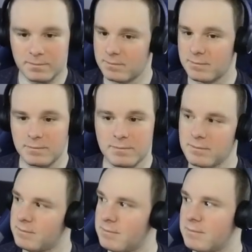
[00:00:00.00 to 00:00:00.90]

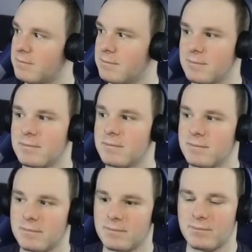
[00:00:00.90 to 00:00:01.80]

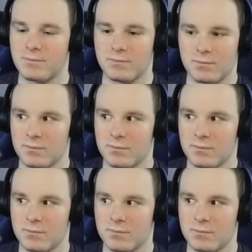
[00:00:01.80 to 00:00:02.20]
(silence)